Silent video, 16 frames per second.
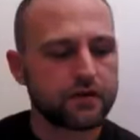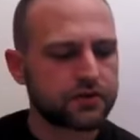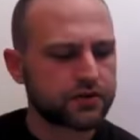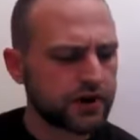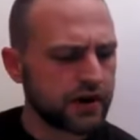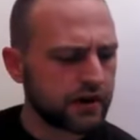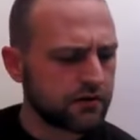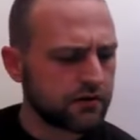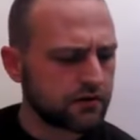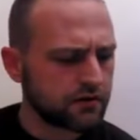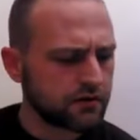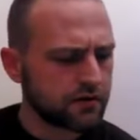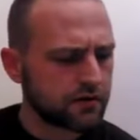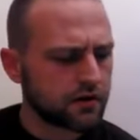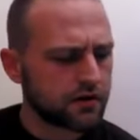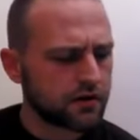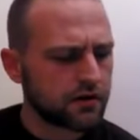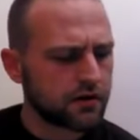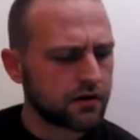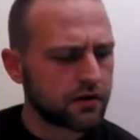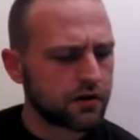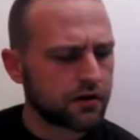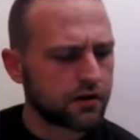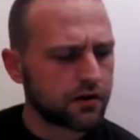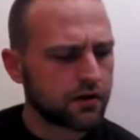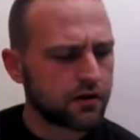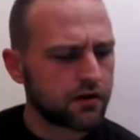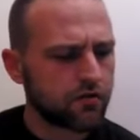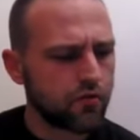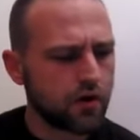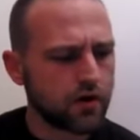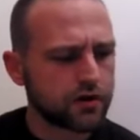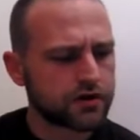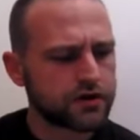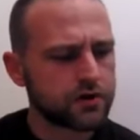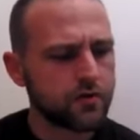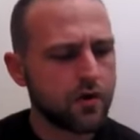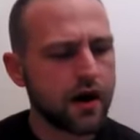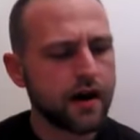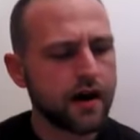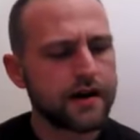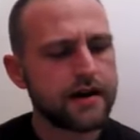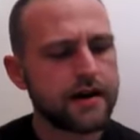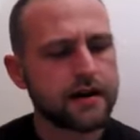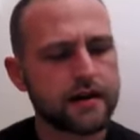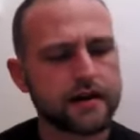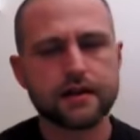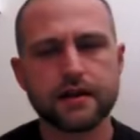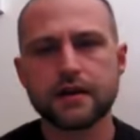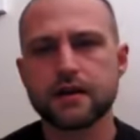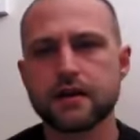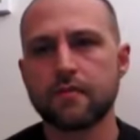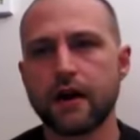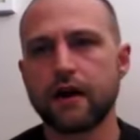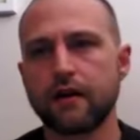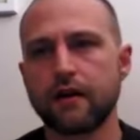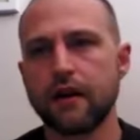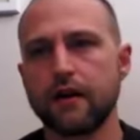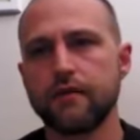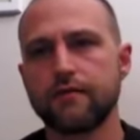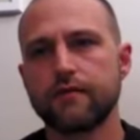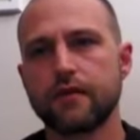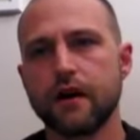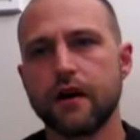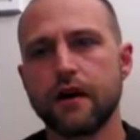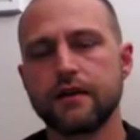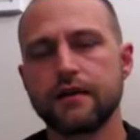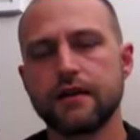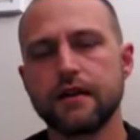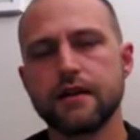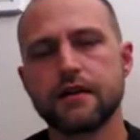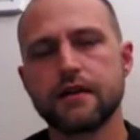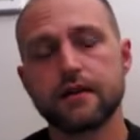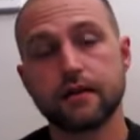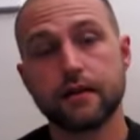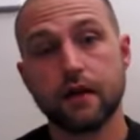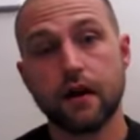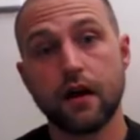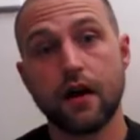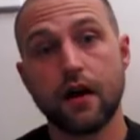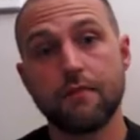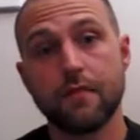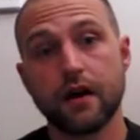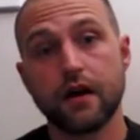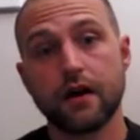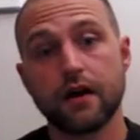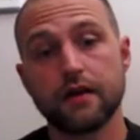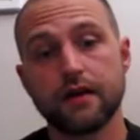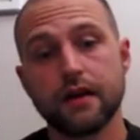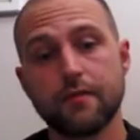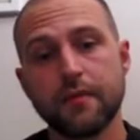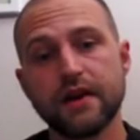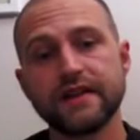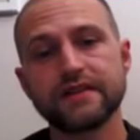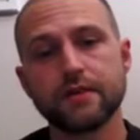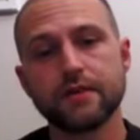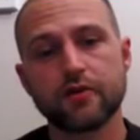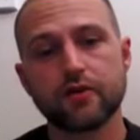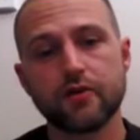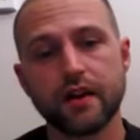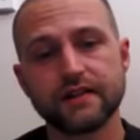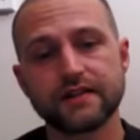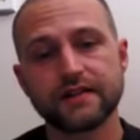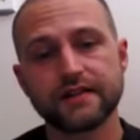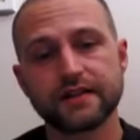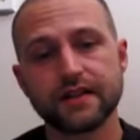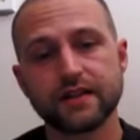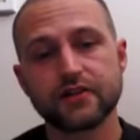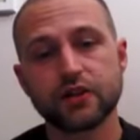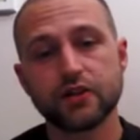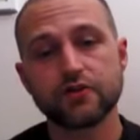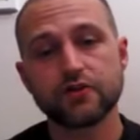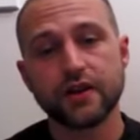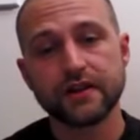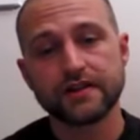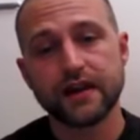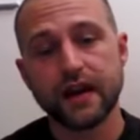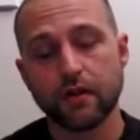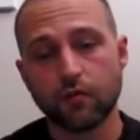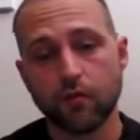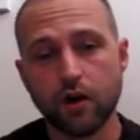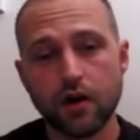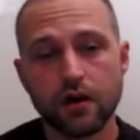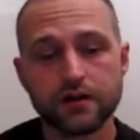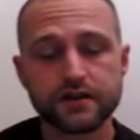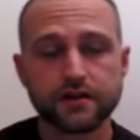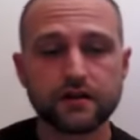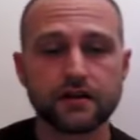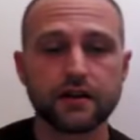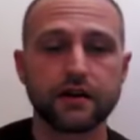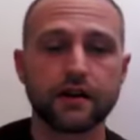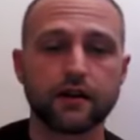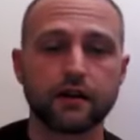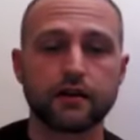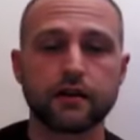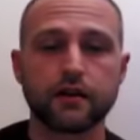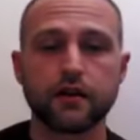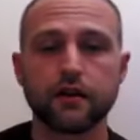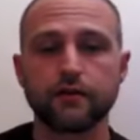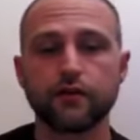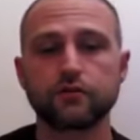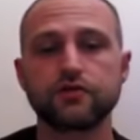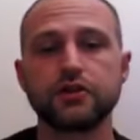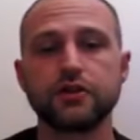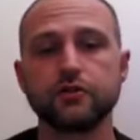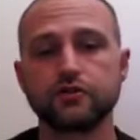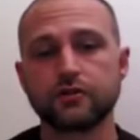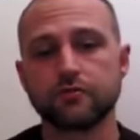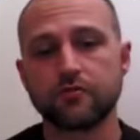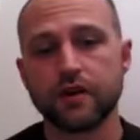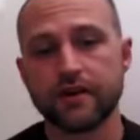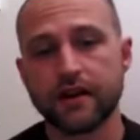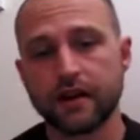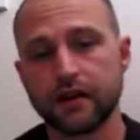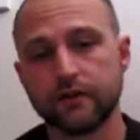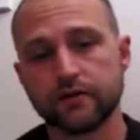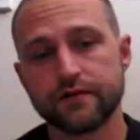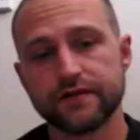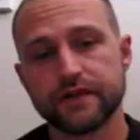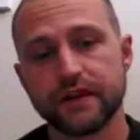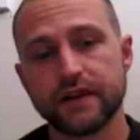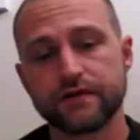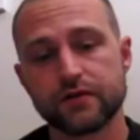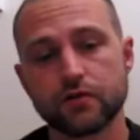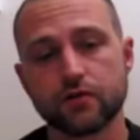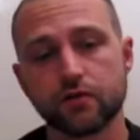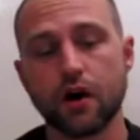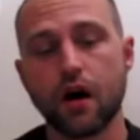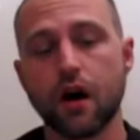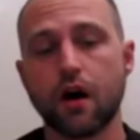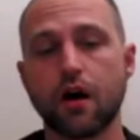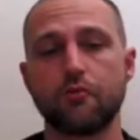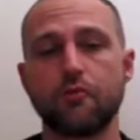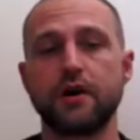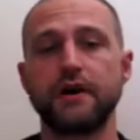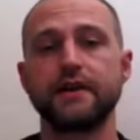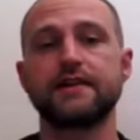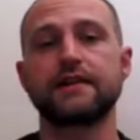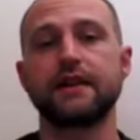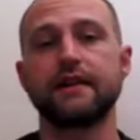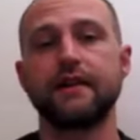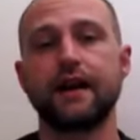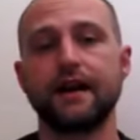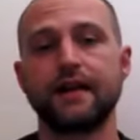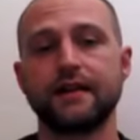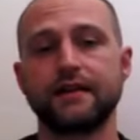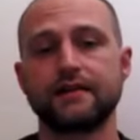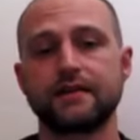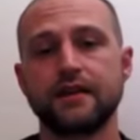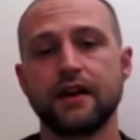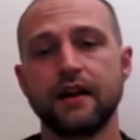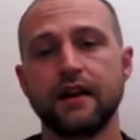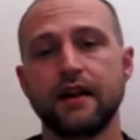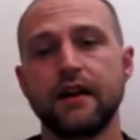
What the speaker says: So what do I think about it? I think the obesity crisis in this country is getting worse. Something like a third of all children when they leave school are obese, and that is